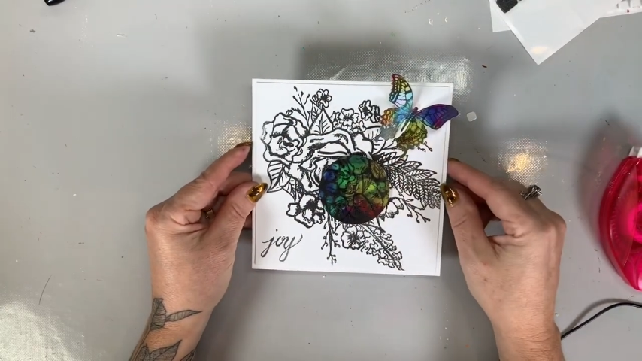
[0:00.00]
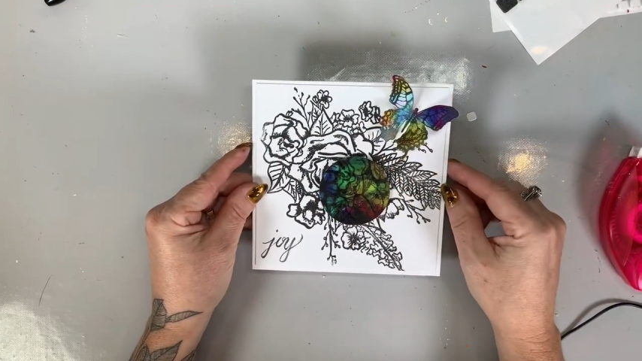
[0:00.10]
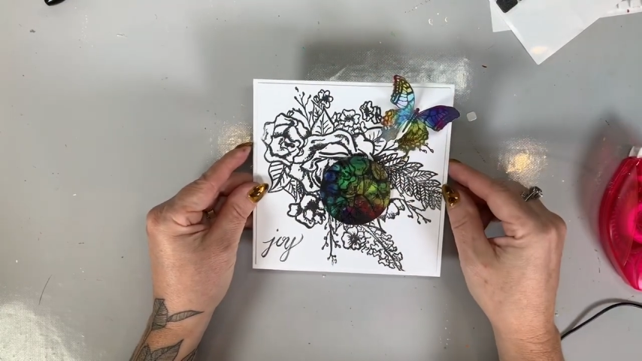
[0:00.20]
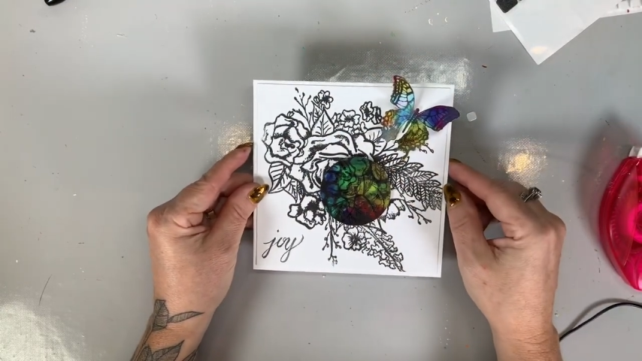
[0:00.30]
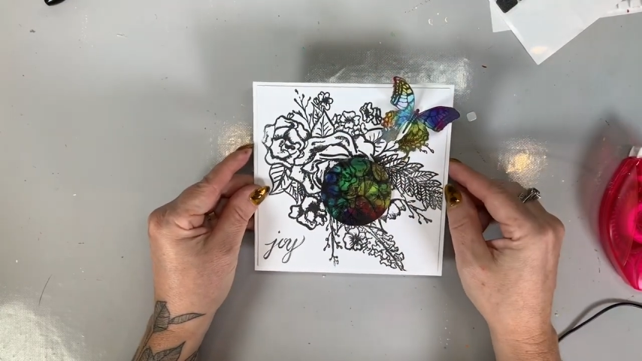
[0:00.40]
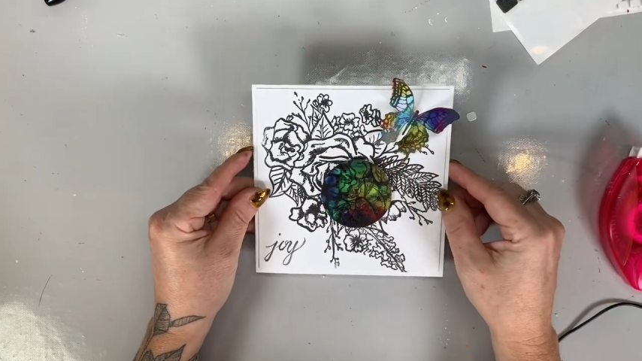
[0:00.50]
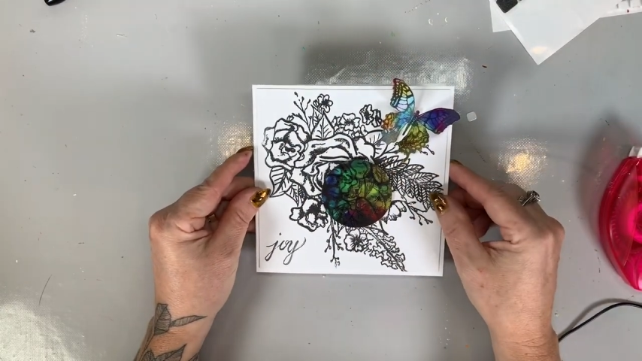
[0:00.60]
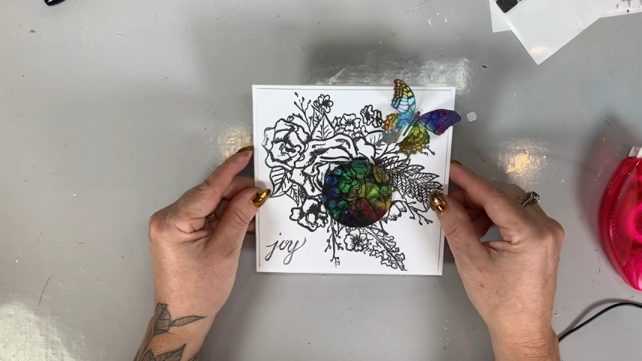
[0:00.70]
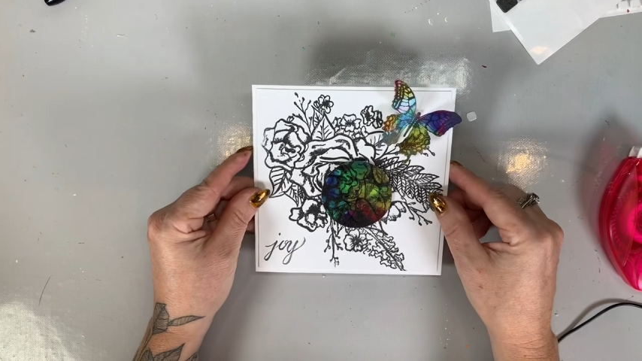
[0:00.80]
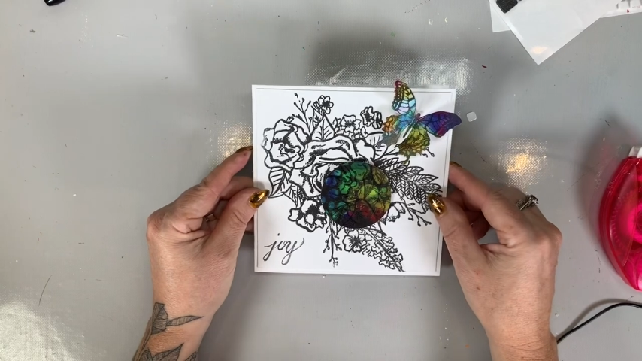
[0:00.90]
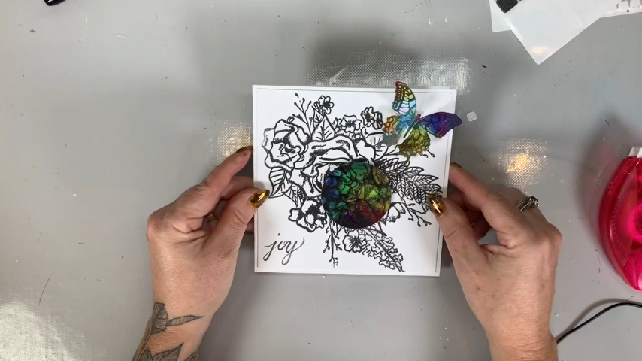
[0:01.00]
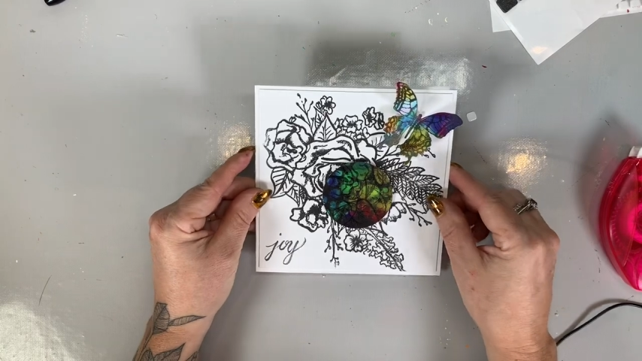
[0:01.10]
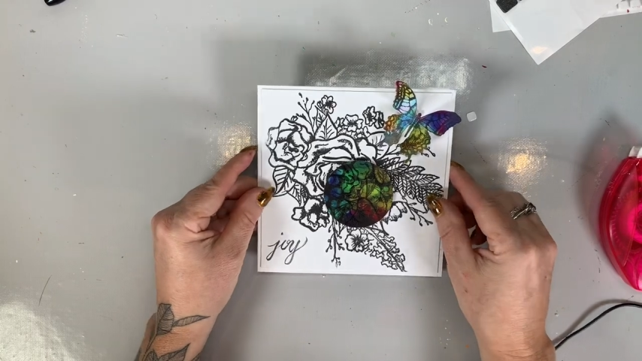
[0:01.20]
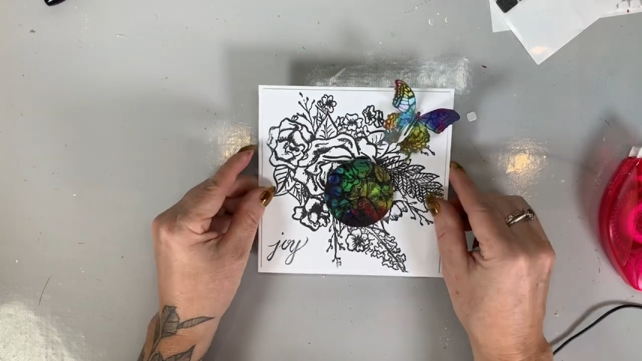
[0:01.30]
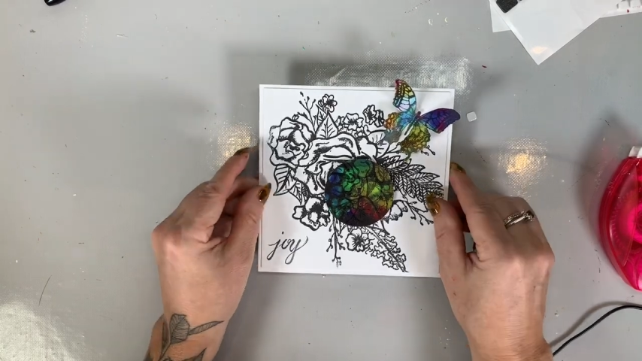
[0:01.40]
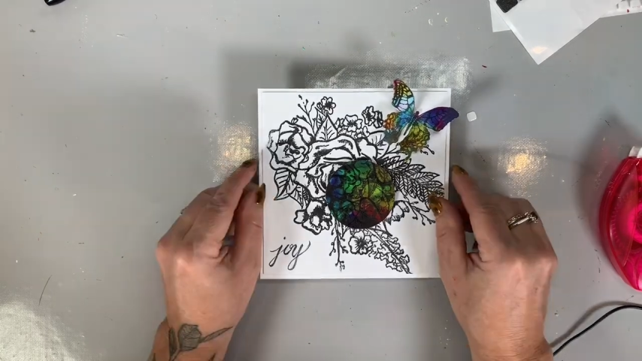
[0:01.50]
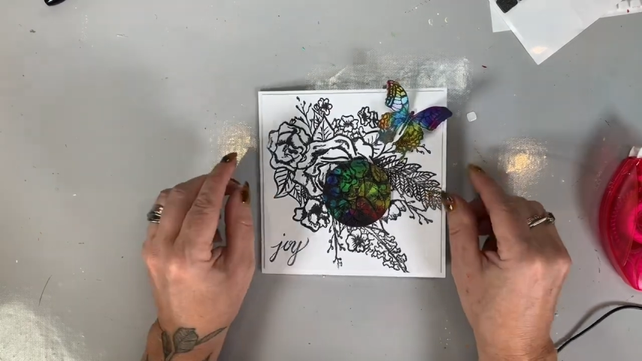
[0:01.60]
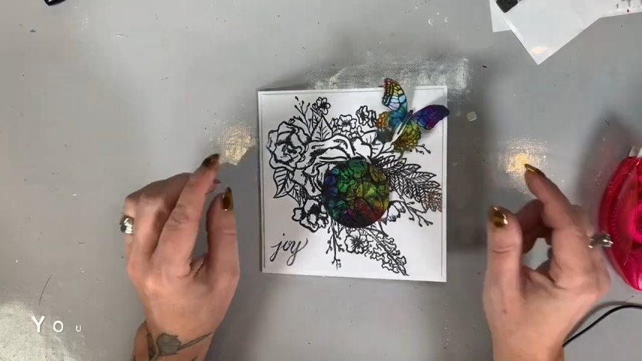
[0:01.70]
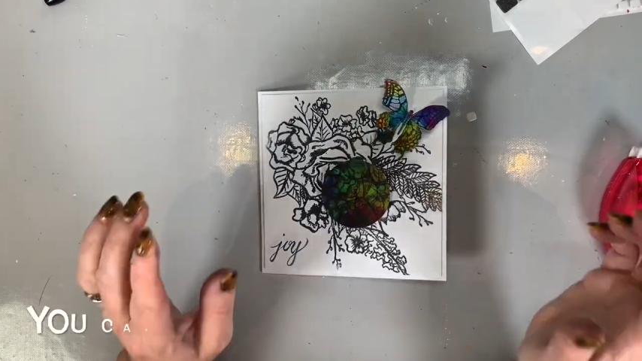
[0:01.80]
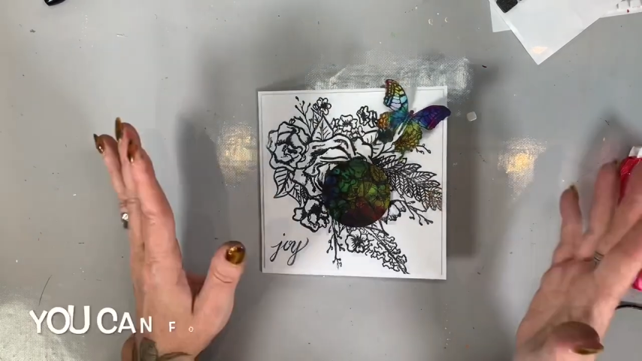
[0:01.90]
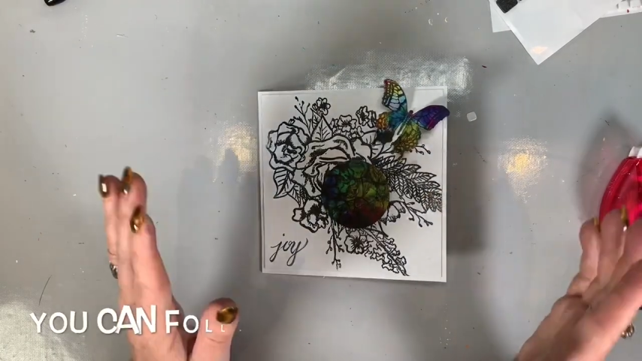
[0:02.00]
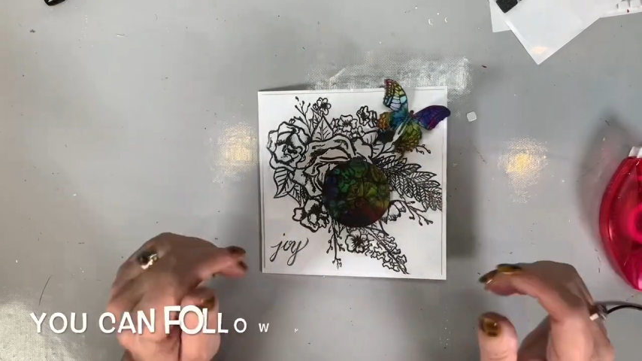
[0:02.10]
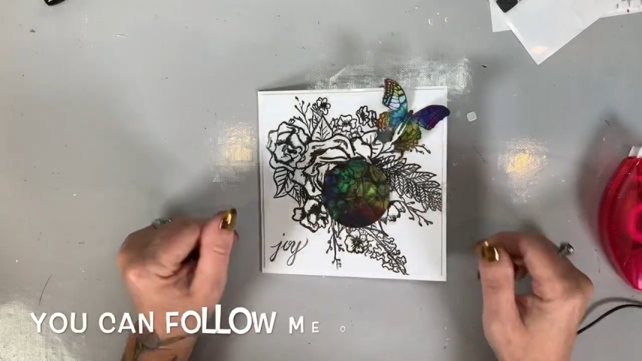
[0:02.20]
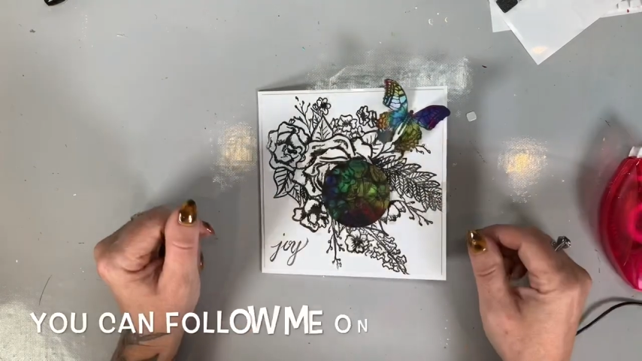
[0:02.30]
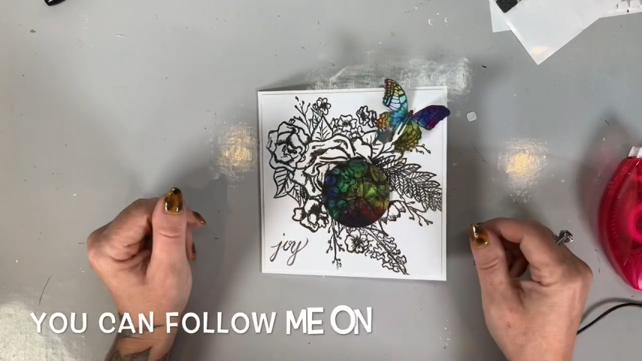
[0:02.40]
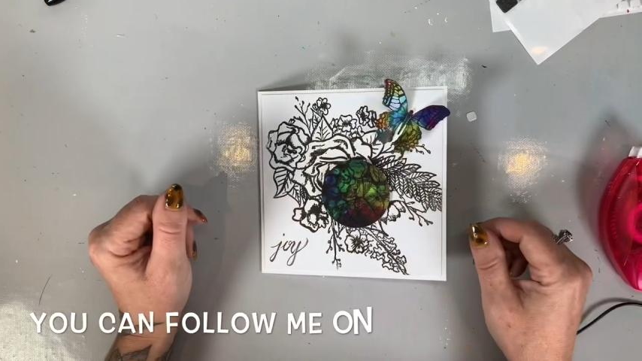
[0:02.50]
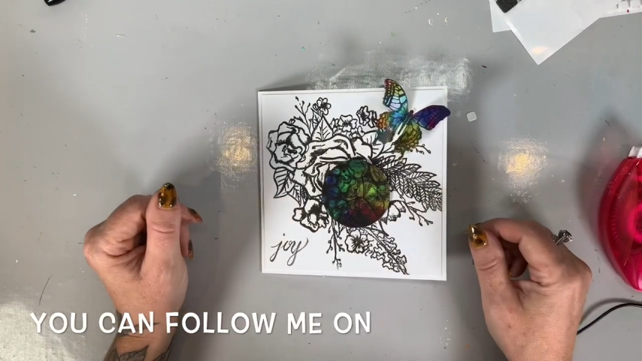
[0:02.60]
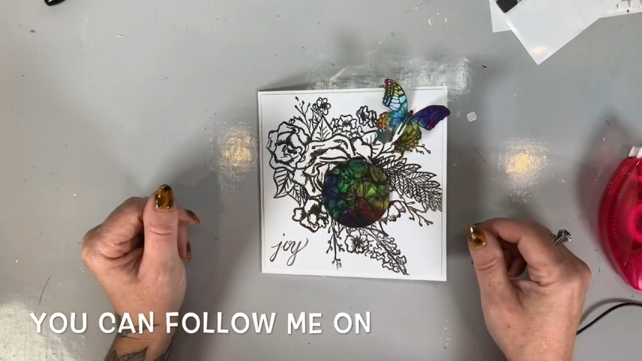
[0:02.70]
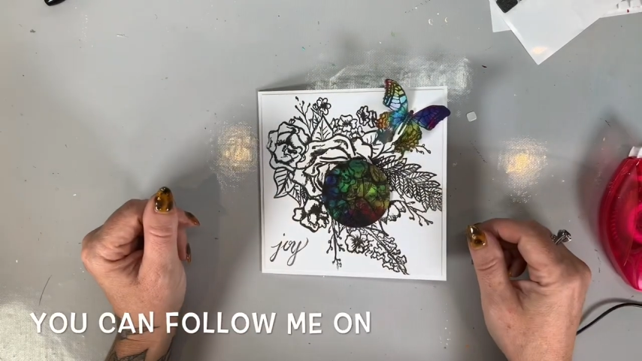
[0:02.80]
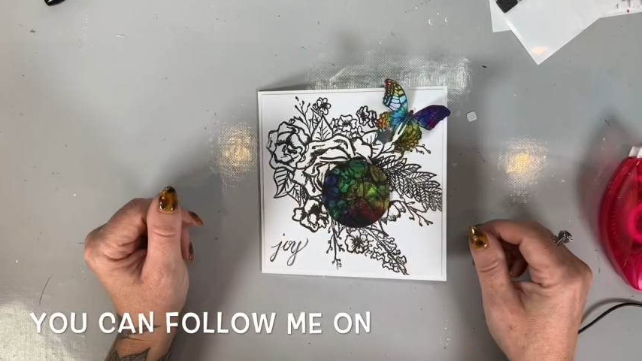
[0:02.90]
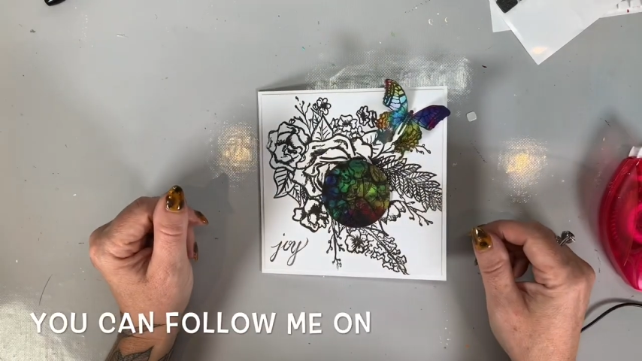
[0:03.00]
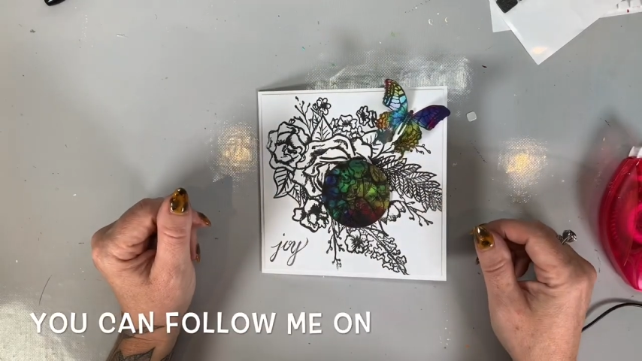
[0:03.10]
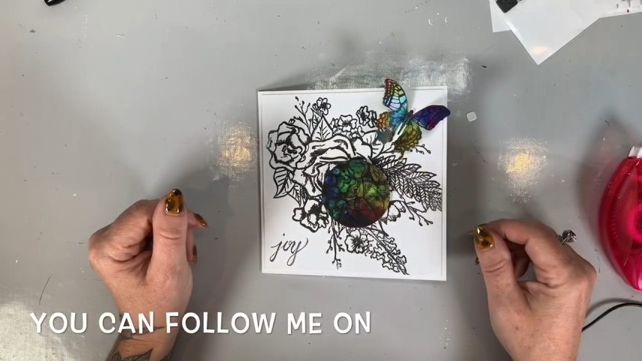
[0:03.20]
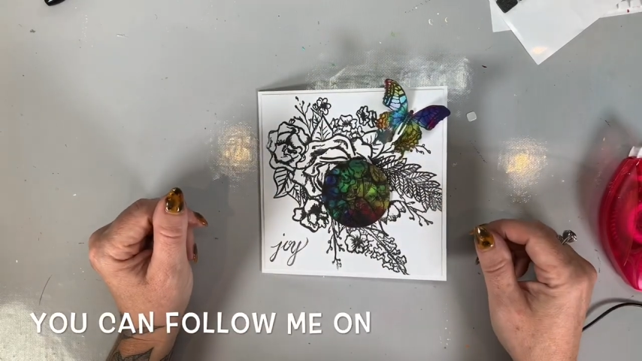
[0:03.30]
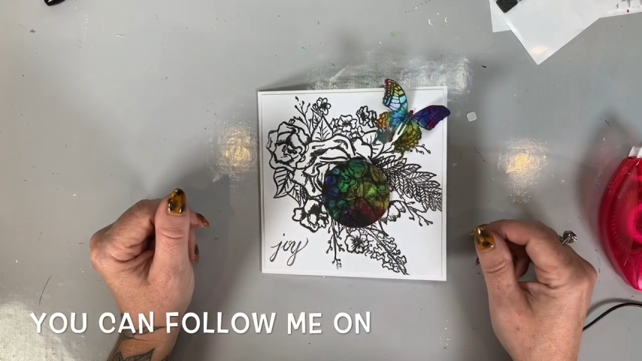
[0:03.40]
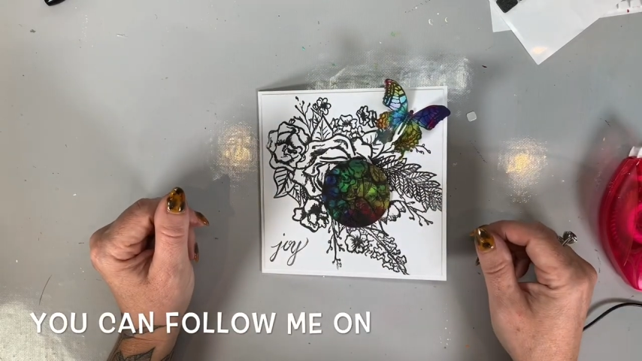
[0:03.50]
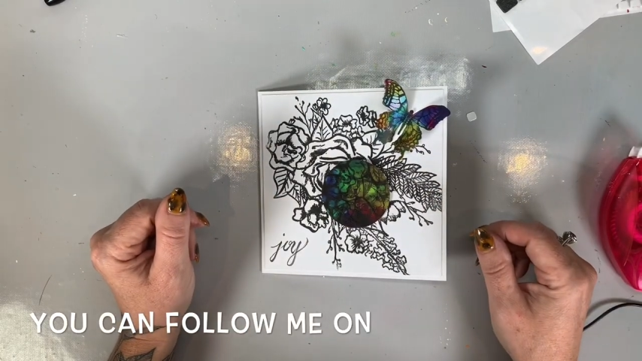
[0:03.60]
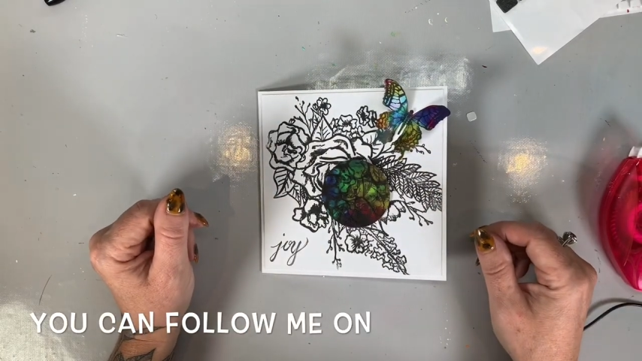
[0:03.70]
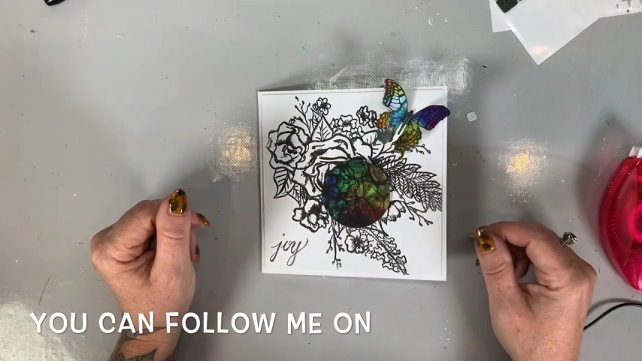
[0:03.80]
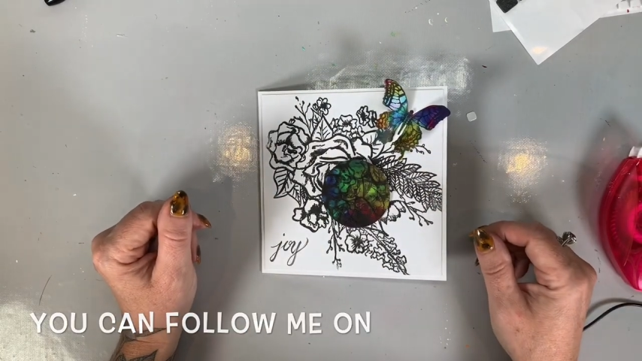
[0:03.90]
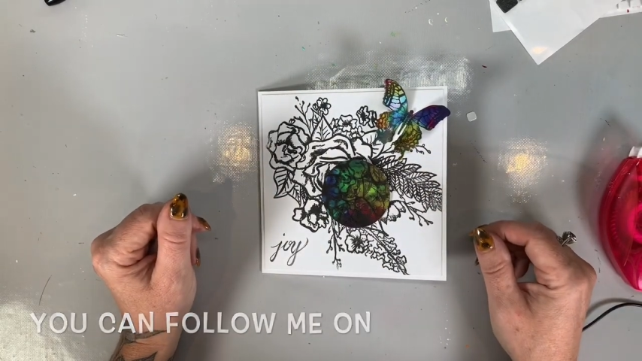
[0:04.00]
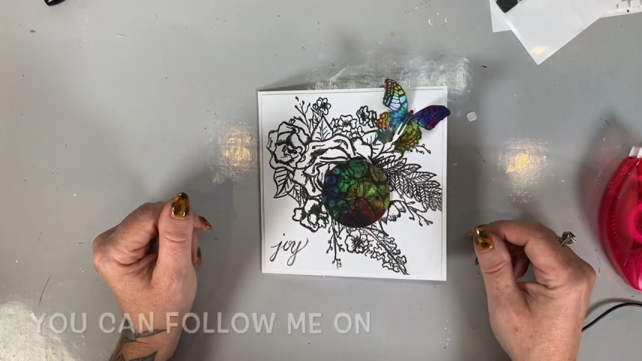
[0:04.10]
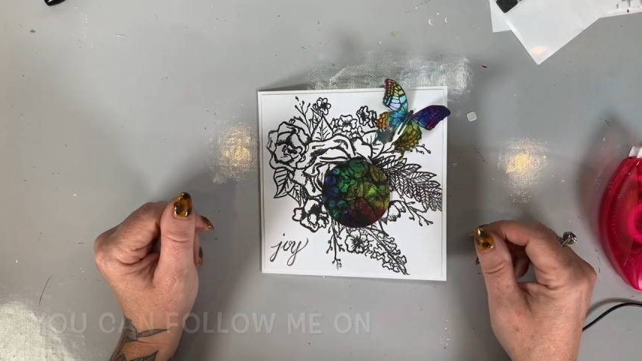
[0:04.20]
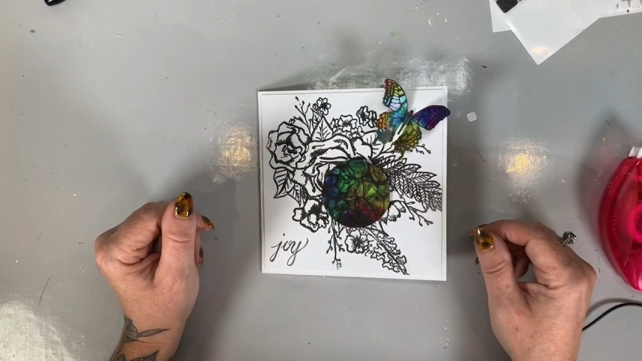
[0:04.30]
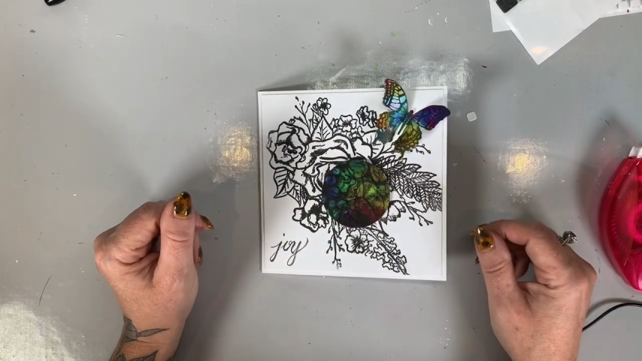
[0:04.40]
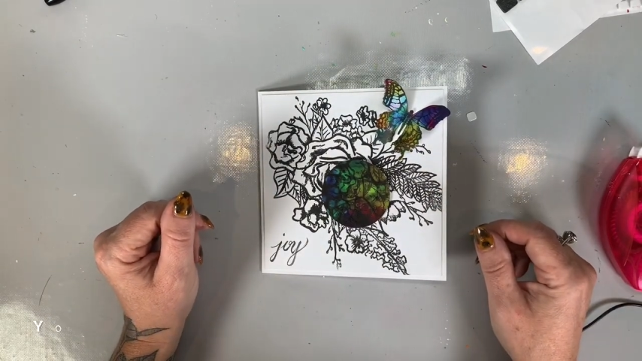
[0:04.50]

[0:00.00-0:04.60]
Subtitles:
No face is visible, so there are no lips to read.